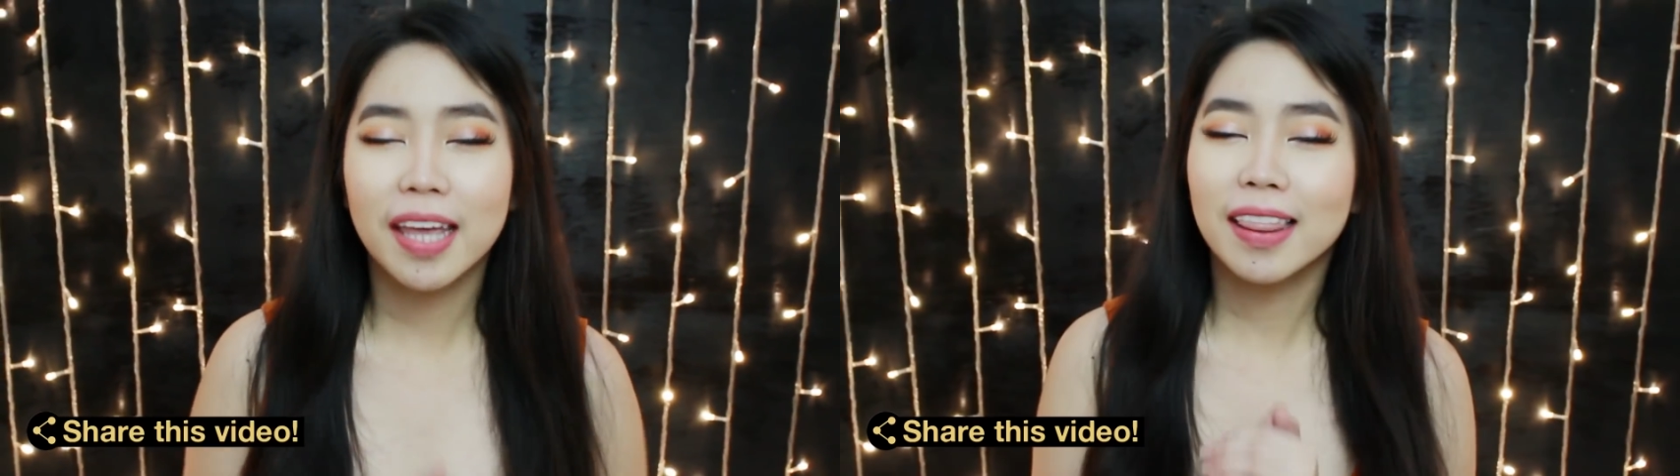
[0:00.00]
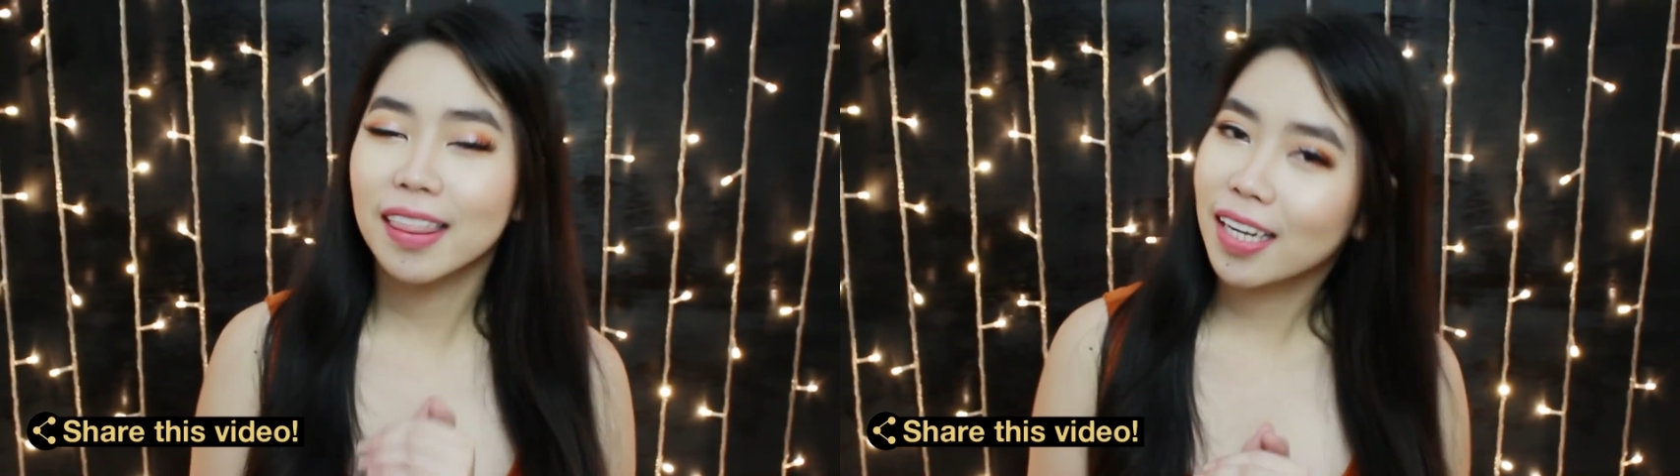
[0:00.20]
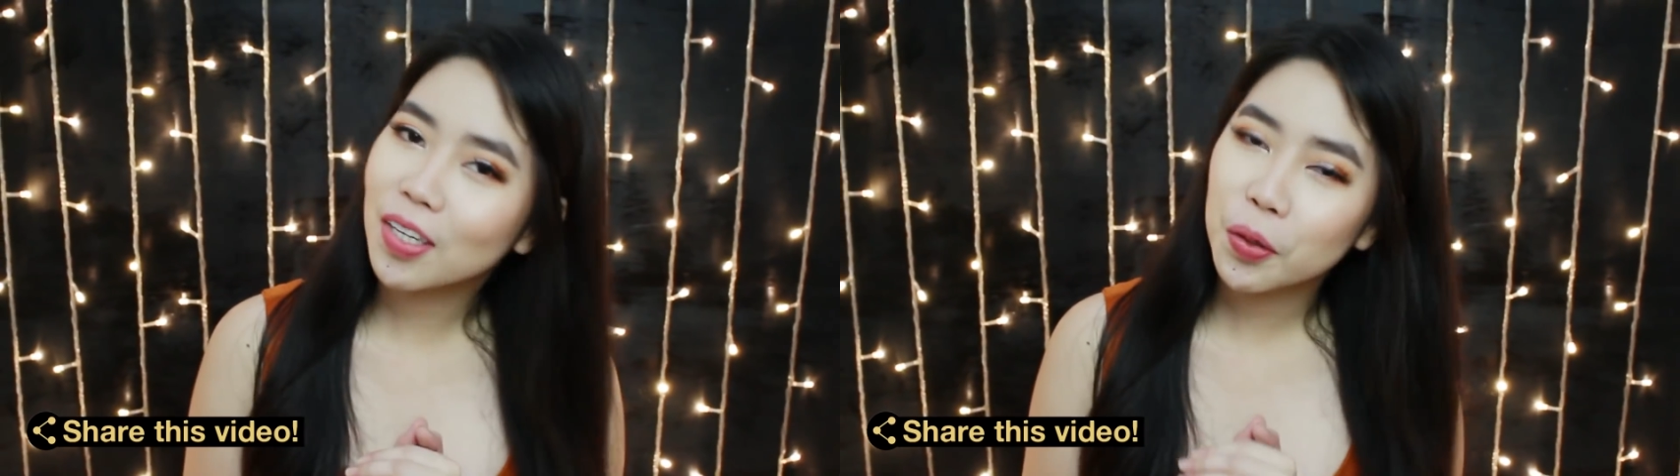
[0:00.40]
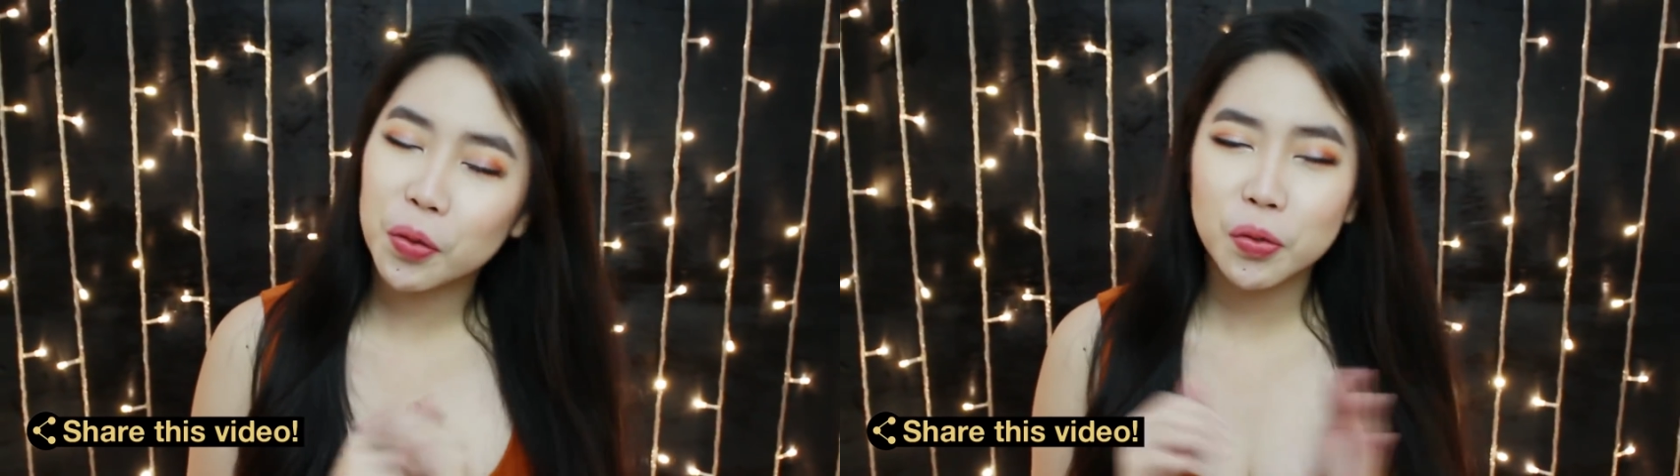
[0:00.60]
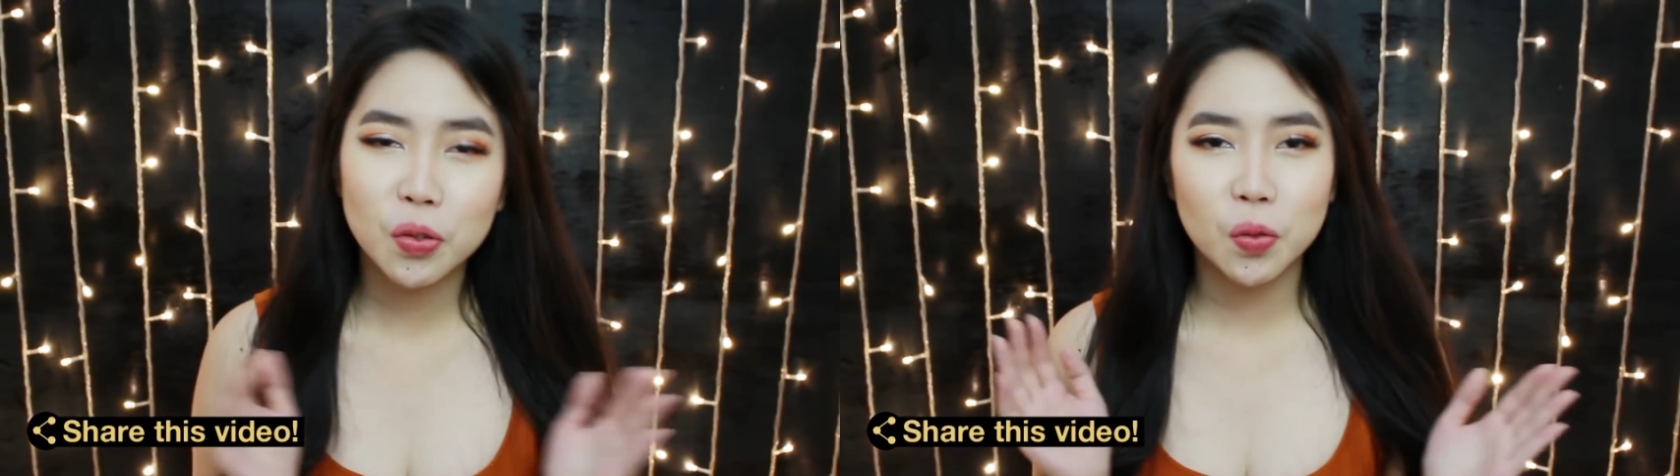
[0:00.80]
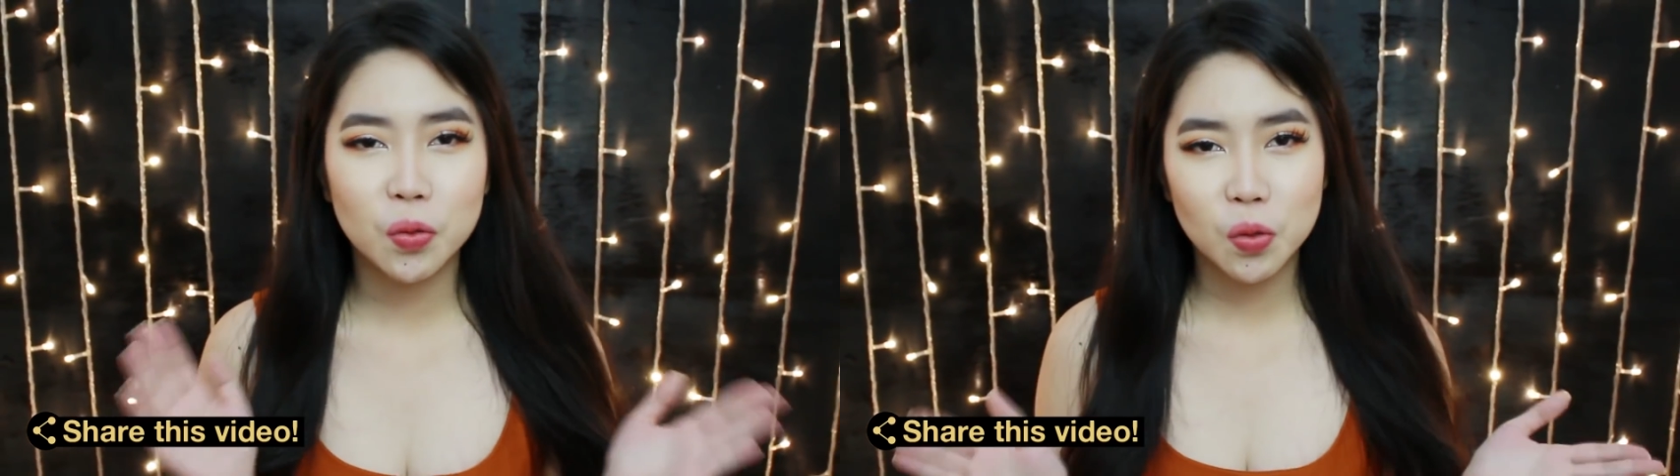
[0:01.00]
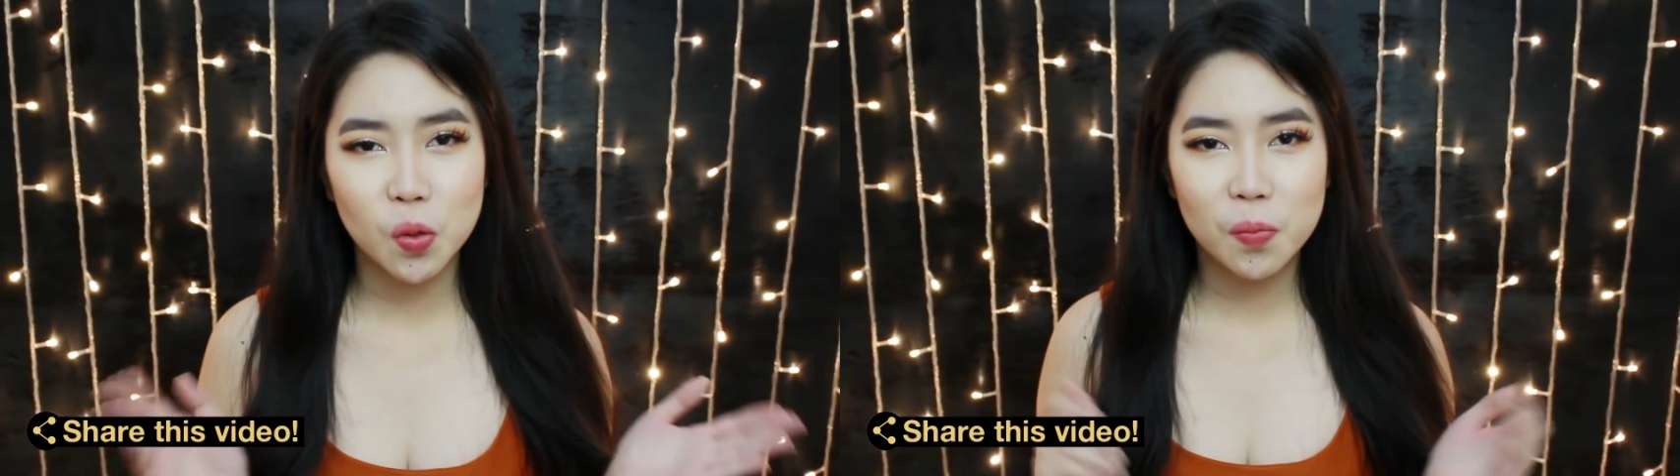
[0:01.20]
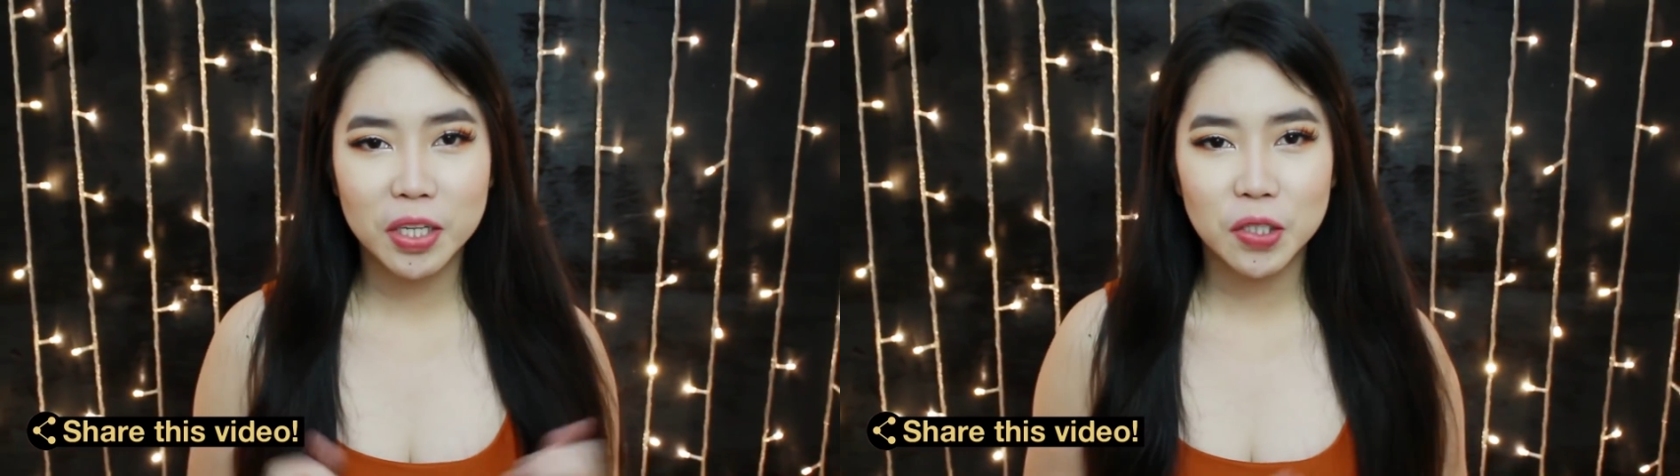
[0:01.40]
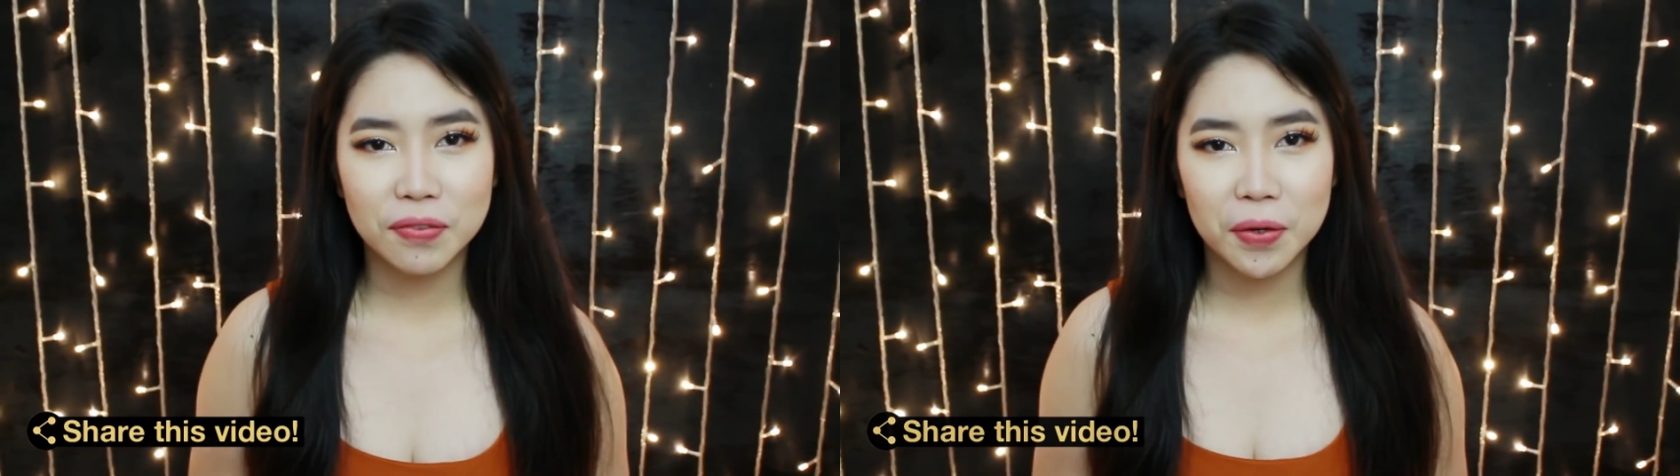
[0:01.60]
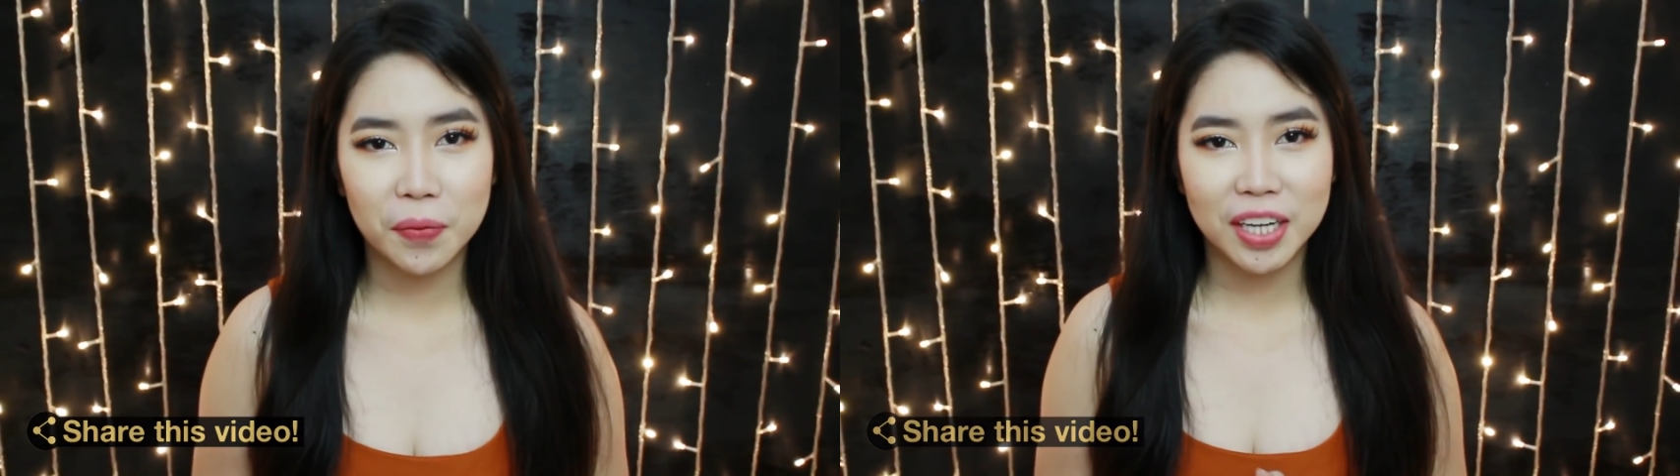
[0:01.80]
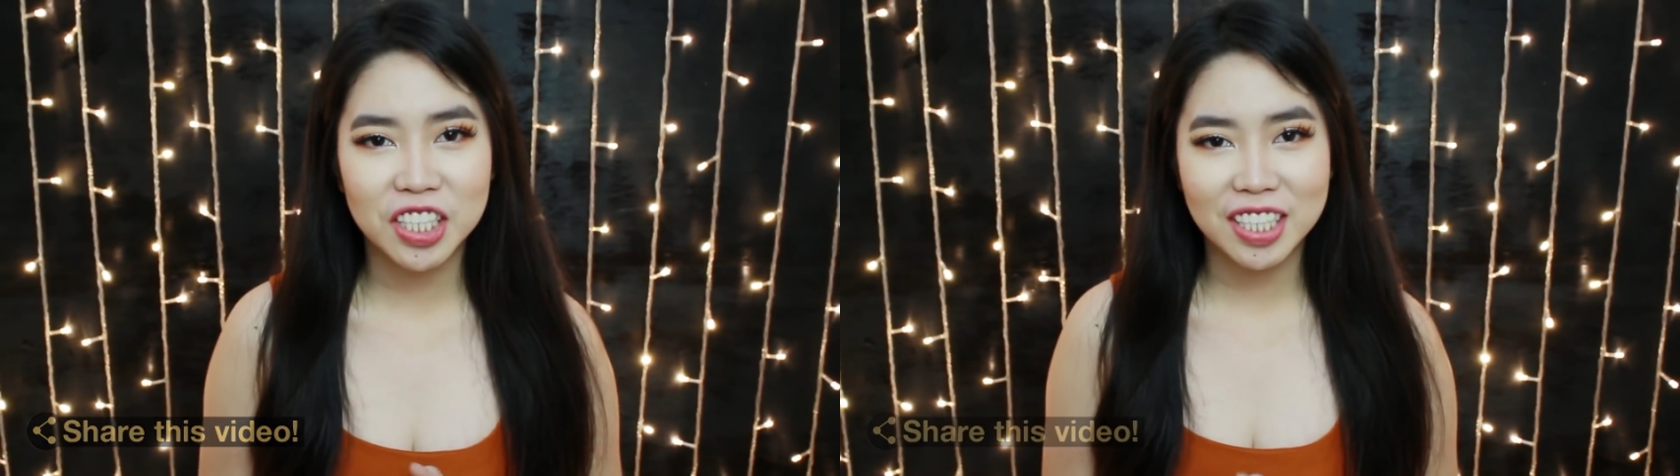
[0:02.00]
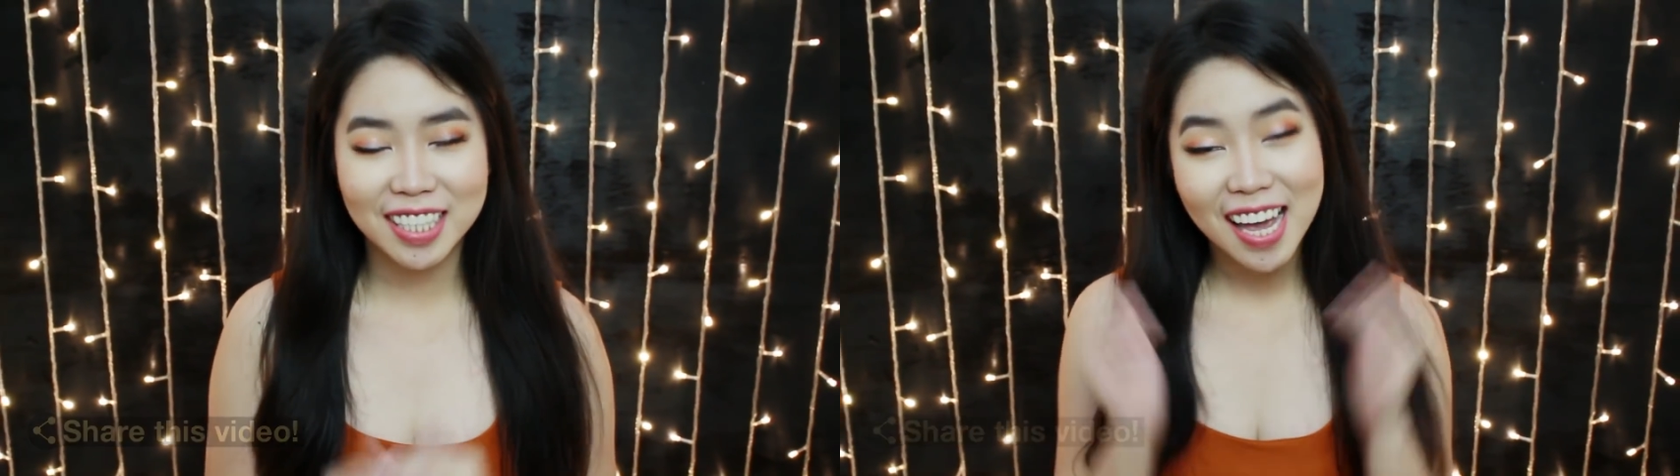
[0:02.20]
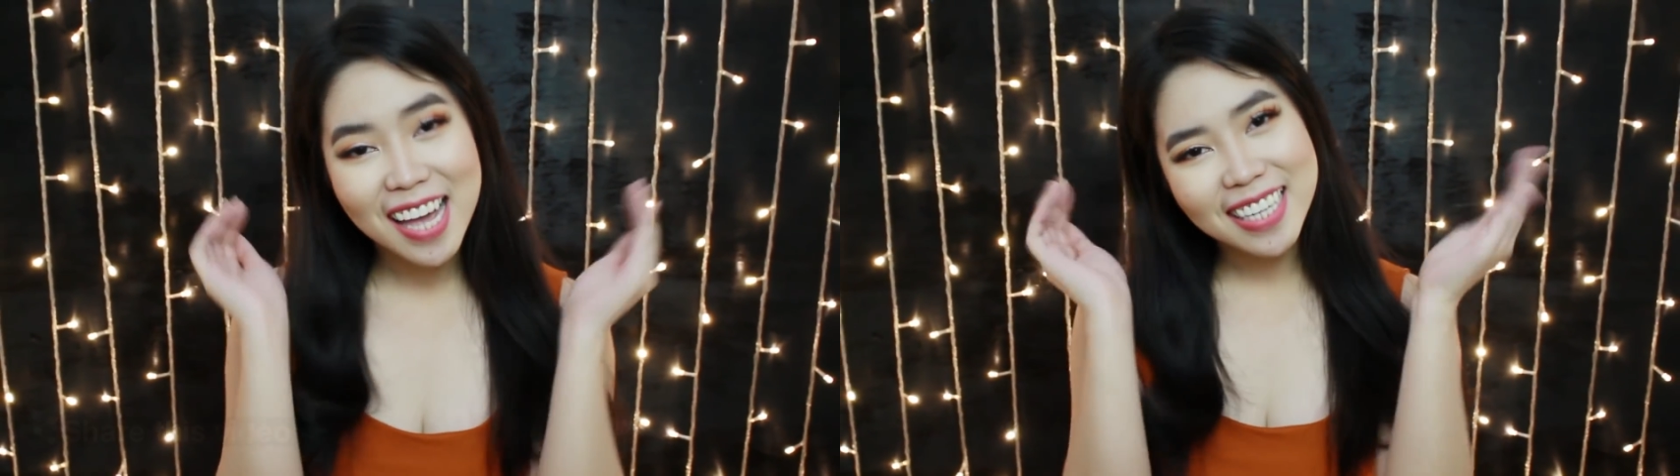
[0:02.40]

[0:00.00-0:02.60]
and thank you so much for watching.